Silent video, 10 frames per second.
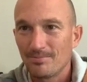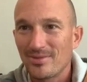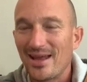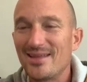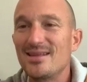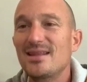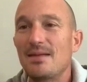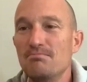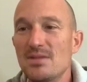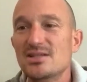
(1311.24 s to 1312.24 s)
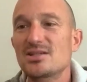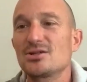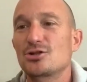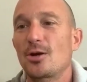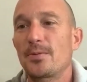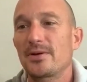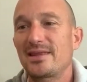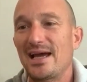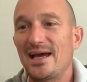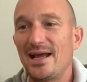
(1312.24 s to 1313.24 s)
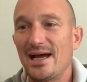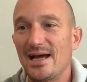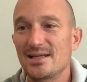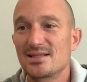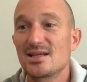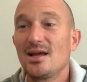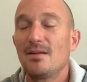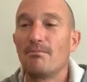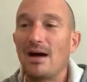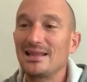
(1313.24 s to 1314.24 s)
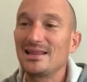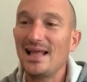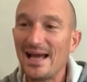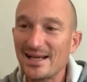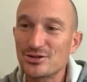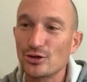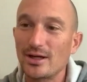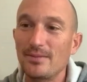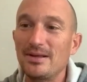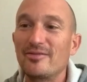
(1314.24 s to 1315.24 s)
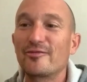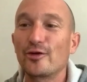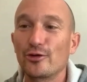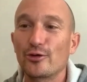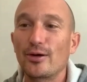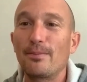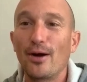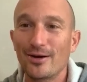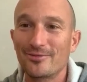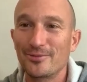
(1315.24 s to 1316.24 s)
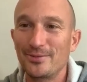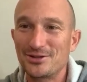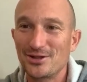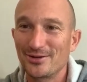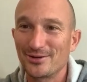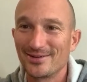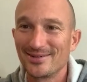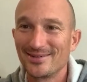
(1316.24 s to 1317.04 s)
Yeah. And then they misinterpret that as my legs are going to be further apart from each other.